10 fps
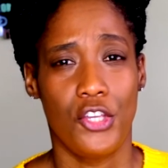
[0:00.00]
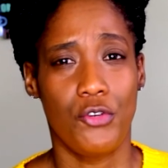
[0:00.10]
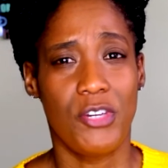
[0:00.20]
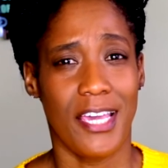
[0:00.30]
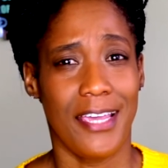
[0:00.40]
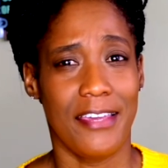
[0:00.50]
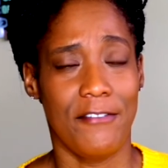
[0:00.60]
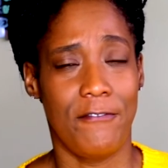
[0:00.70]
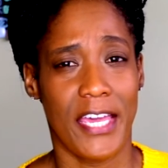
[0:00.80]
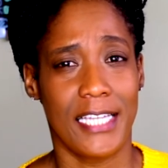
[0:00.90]
You can
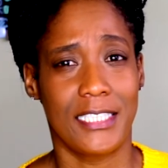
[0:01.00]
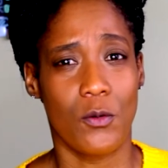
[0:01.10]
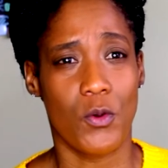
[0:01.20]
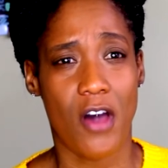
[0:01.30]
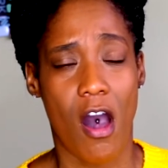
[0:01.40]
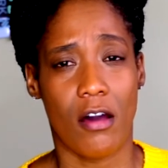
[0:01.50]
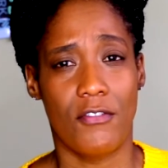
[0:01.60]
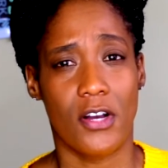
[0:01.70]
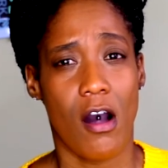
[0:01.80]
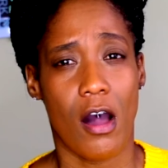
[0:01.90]
get fancy with
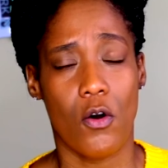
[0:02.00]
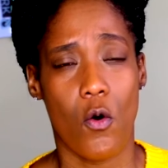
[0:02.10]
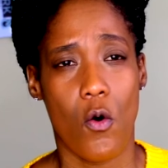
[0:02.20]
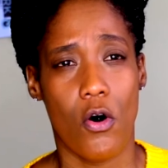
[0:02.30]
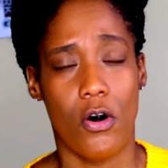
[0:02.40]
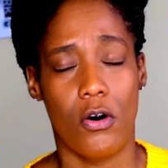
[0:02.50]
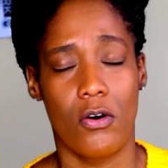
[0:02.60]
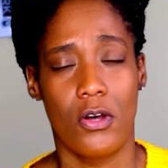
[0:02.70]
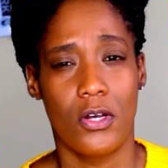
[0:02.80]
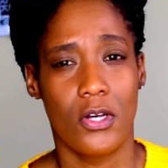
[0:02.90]
avocado
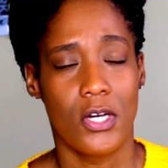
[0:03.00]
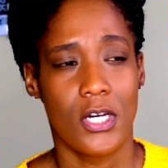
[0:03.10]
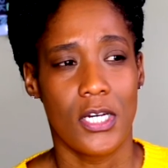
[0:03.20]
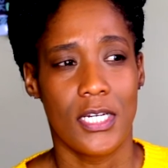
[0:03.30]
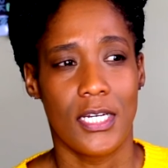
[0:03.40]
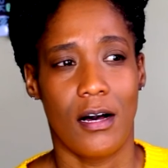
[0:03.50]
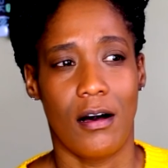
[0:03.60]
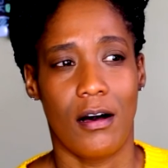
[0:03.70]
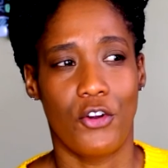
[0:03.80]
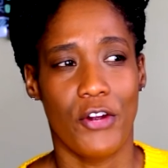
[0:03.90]
oil,
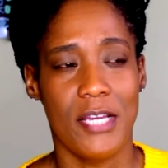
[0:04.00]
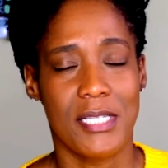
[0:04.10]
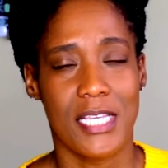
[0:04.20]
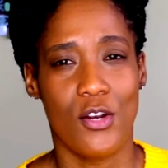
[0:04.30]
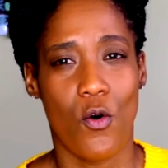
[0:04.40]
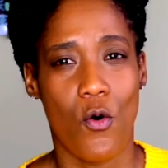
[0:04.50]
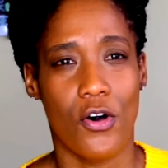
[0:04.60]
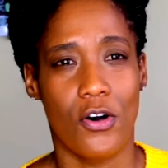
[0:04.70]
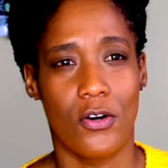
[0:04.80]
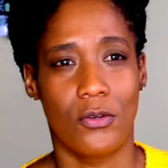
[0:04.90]
grapeseed
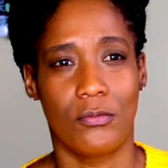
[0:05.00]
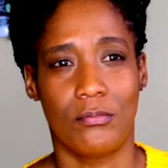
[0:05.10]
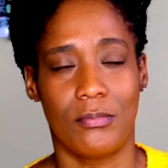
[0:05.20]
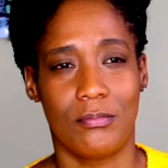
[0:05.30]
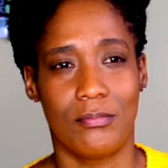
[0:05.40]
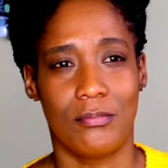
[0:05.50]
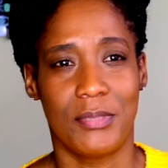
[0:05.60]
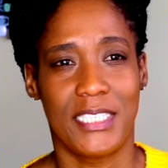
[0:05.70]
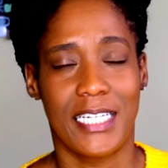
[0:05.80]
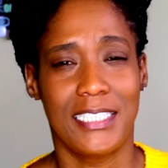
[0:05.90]
oil,
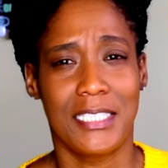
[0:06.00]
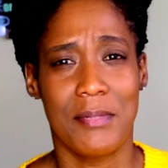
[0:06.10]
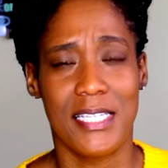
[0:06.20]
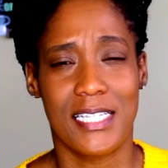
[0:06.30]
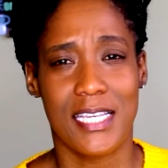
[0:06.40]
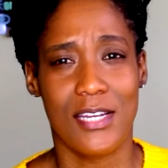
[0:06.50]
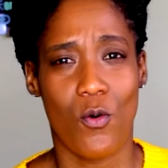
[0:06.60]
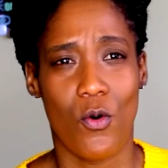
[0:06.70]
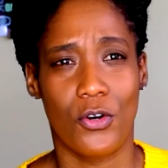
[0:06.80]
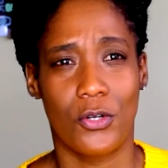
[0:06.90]
sesame seed
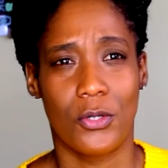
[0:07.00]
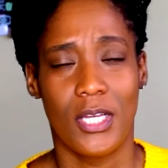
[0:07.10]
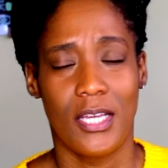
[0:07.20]
oil.